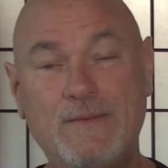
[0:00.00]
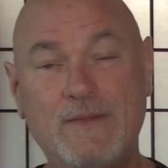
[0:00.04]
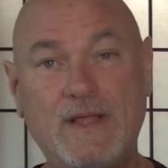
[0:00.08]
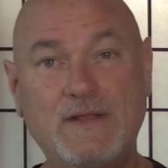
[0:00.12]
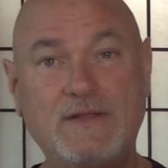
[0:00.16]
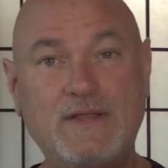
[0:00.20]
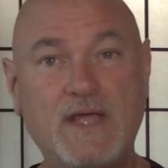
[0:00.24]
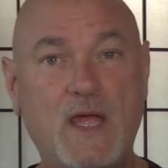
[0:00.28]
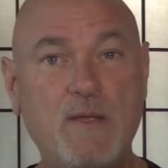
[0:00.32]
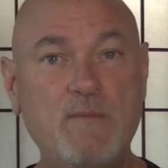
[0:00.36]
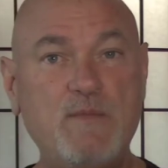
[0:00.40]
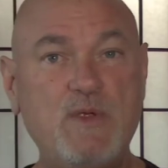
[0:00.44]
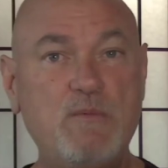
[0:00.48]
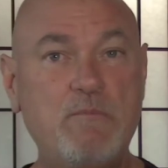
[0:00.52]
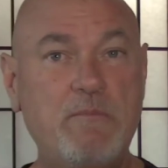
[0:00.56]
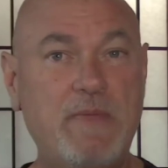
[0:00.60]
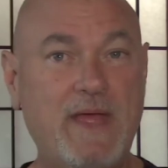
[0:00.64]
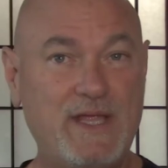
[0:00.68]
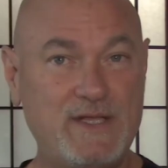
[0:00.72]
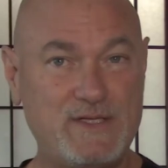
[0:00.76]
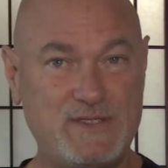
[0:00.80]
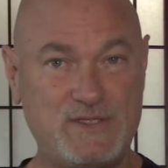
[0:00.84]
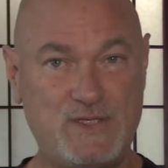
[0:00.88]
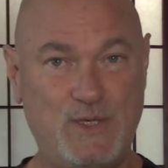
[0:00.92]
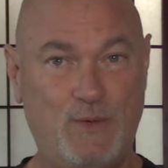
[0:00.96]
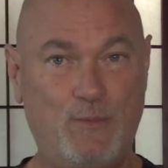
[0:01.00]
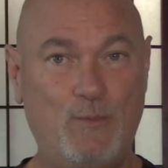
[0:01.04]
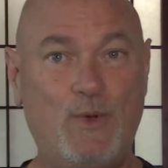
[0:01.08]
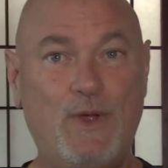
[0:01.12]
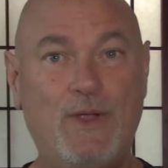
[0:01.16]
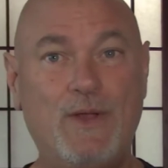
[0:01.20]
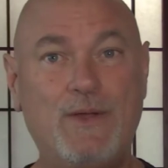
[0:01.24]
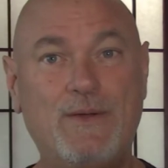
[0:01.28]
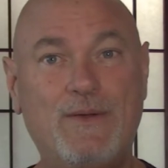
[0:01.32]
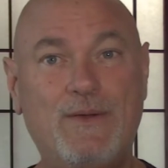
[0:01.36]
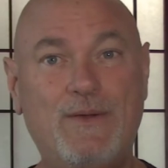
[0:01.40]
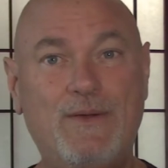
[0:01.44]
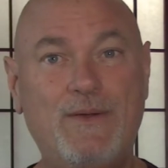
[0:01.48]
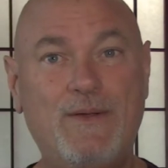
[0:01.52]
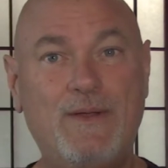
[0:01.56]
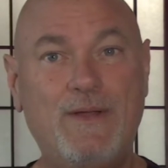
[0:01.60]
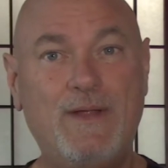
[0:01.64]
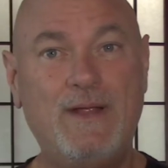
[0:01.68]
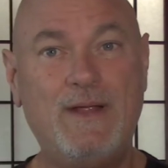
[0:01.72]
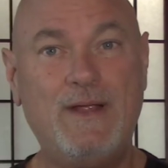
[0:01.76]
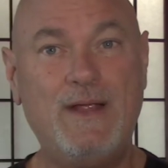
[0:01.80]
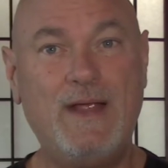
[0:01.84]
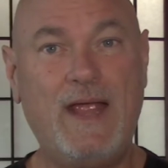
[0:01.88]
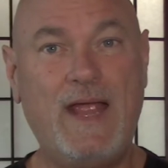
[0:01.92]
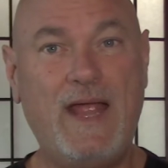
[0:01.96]
That time you met someone
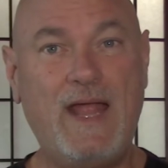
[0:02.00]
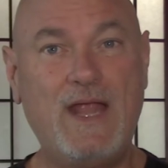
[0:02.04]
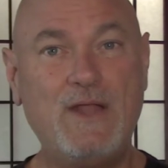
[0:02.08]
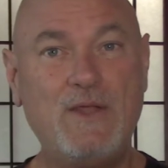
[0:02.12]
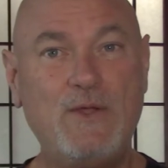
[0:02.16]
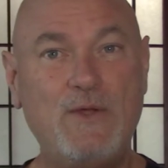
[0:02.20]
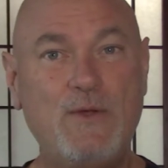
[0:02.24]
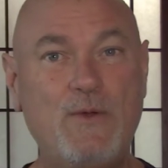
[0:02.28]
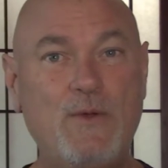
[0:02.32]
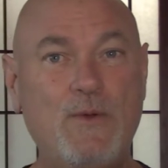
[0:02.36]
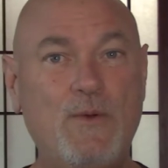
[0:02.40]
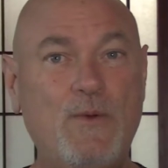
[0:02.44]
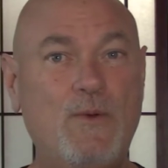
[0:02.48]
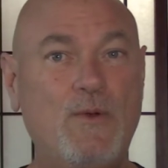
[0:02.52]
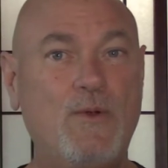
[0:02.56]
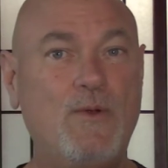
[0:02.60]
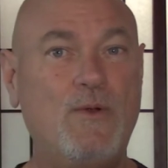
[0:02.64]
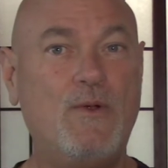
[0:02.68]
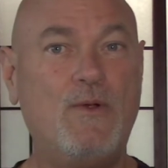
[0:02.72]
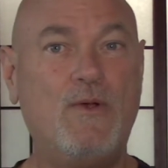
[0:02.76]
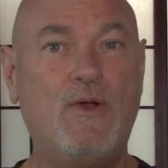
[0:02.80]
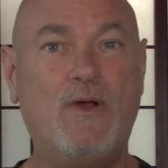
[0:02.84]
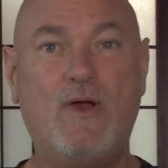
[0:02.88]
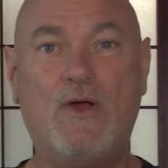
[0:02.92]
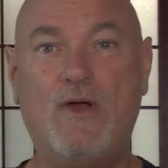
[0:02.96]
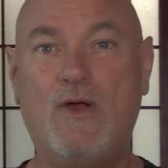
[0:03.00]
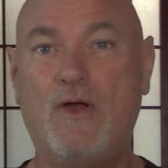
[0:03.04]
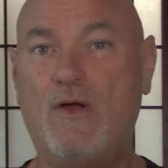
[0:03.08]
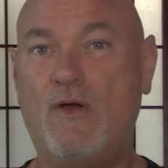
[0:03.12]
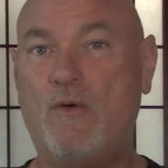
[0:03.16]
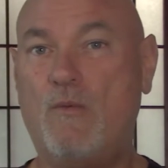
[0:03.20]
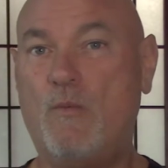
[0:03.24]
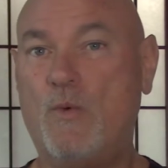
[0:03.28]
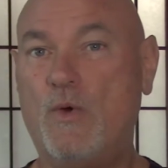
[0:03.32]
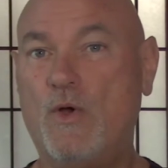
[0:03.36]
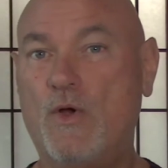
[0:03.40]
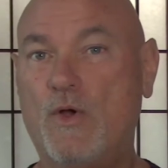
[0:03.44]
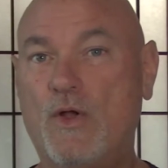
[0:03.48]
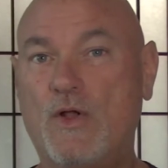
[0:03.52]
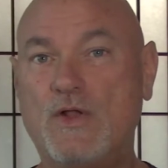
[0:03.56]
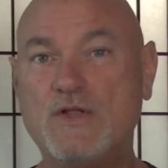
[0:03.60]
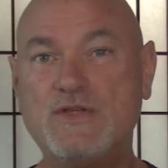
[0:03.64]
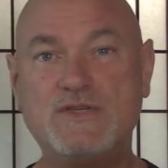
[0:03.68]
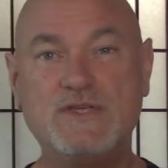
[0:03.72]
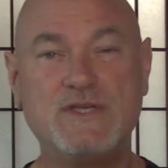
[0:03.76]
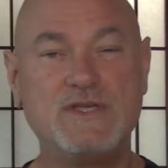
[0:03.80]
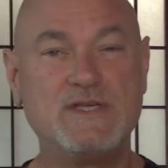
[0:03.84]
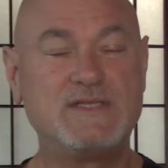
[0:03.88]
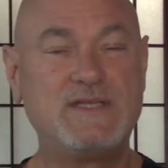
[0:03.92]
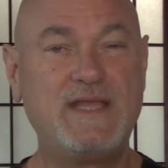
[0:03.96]
and you were
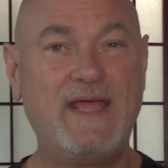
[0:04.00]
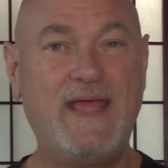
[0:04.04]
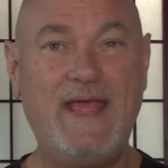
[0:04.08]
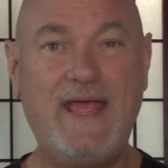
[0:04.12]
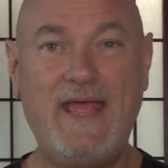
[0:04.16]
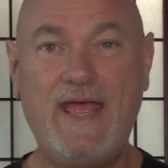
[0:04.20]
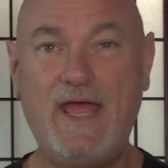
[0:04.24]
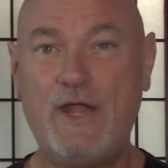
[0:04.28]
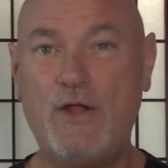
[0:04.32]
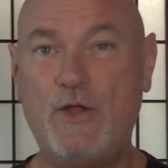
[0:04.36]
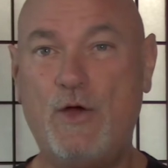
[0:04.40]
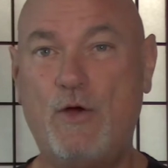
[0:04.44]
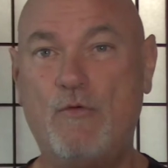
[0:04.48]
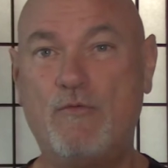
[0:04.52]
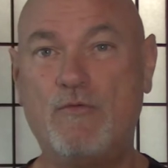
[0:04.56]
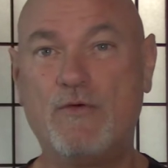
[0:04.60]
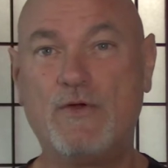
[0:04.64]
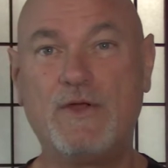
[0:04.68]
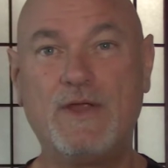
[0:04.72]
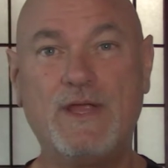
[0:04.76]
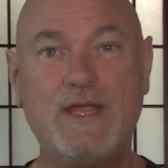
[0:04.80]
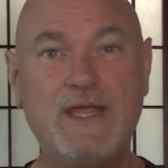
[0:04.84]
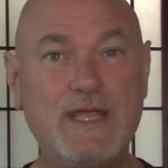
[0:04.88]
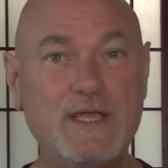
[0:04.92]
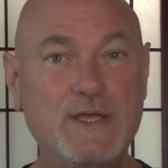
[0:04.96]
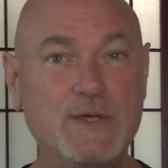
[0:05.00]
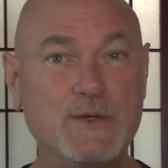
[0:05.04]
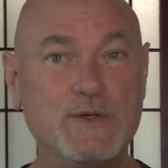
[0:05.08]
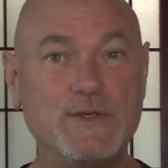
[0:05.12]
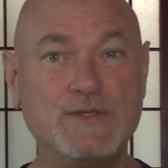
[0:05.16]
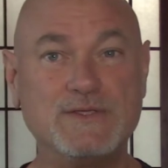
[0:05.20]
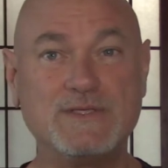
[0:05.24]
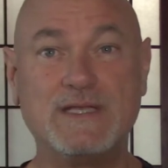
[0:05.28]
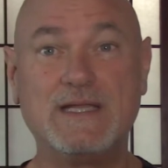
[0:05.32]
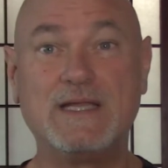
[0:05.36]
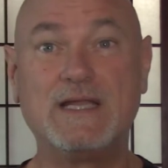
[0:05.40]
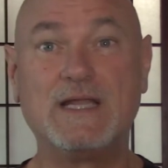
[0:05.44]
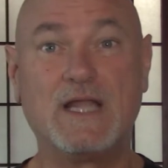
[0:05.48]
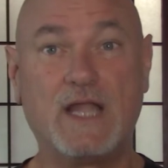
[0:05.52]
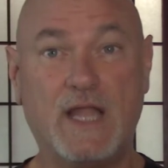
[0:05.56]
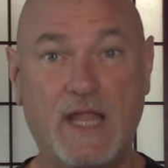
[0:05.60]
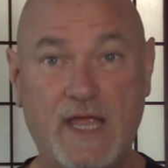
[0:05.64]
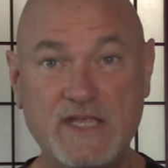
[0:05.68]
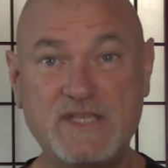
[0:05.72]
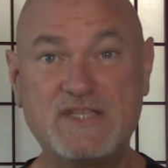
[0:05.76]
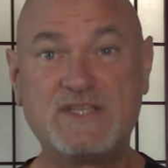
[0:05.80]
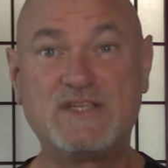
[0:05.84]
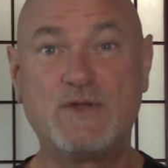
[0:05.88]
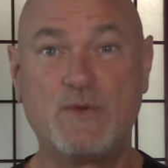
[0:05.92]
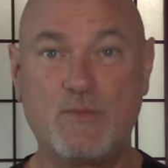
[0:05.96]
just head over heels in
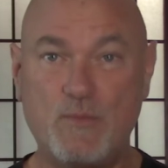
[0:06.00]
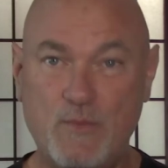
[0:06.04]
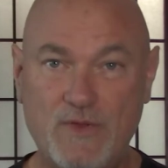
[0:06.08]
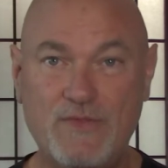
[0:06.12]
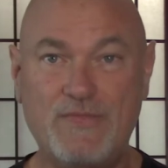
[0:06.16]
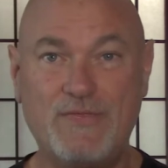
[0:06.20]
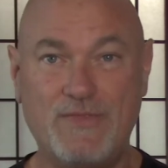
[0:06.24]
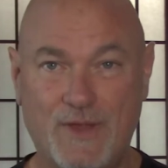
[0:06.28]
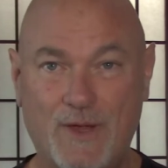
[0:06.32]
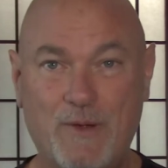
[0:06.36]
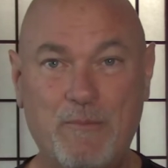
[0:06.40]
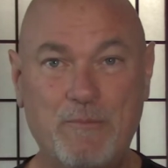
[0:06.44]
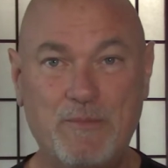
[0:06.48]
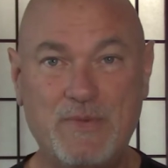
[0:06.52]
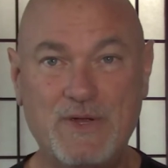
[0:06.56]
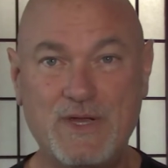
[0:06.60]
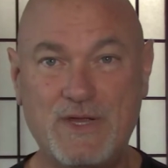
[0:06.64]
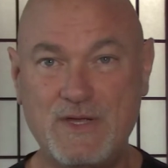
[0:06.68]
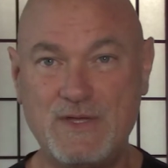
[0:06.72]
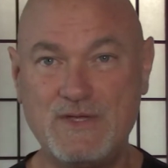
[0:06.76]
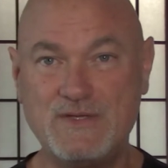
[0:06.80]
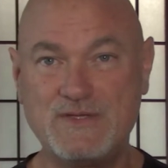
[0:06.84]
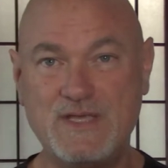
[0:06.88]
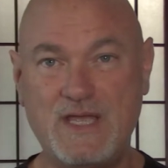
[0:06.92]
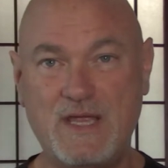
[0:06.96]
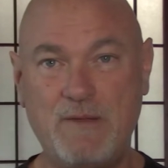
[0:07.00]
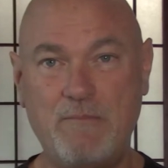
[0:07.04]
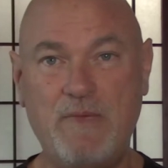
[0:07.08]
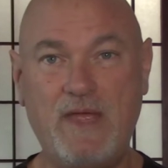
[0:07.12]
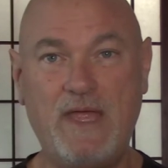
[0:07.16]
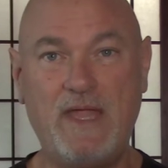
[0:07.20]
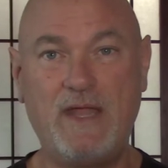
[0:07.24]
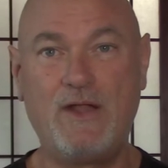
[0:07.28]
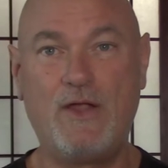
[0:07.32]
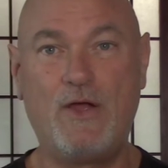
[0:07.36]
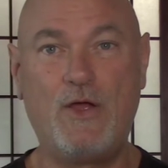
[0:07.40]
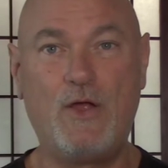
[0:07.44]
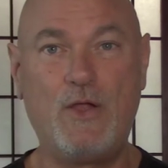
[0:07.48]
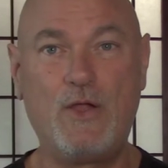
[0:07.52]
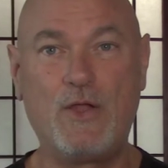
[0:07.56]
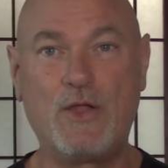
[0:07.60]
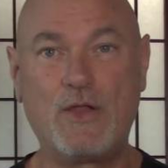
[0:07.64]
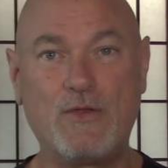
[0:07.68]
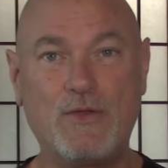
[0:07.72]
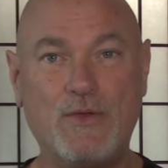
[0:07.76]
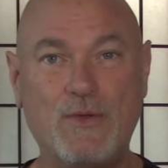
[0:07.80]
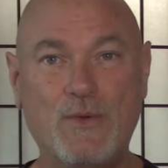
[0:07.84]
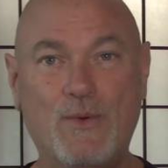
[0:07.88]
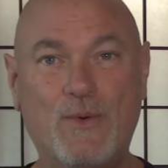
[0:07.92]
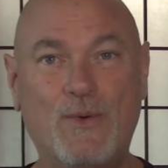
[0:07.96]
lust with them because they met all of
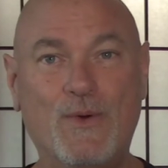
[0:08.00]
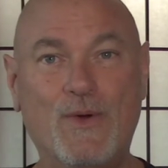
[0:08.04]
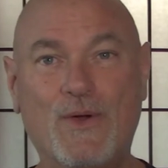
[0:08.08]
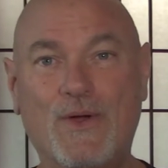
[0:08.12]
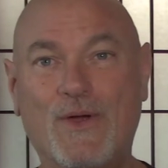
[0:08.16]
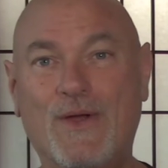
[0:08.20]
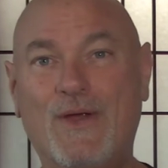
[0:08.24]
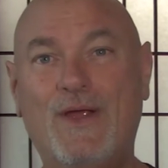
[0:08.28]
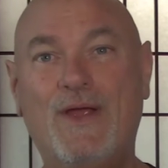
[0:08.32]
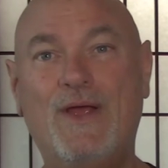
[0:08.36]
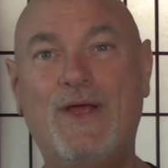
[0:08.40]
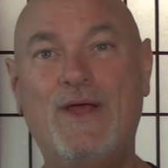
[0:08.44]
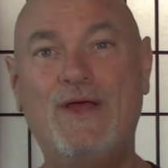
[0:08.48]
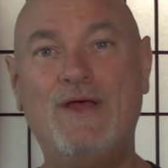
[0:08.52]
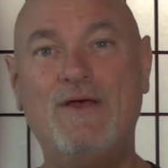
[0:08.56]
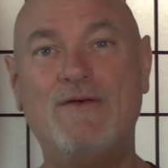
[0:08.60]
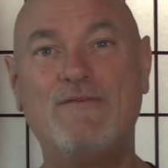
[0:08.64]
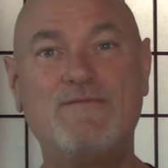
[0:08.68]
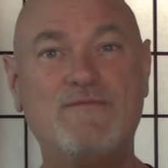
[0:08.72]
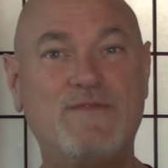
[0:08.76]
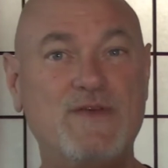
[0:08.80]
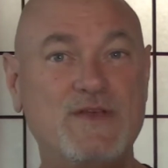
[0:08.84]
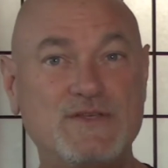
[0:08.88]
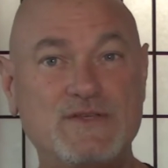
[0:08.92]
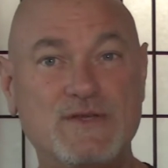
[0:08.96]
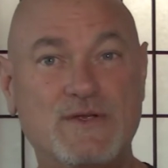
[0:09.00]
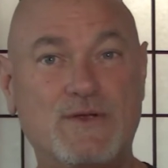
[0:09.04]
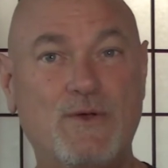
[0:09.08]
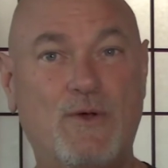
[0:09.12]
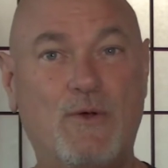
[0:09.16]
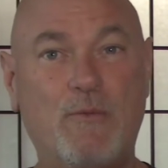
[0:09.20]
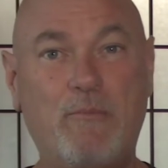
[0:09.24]
your physical,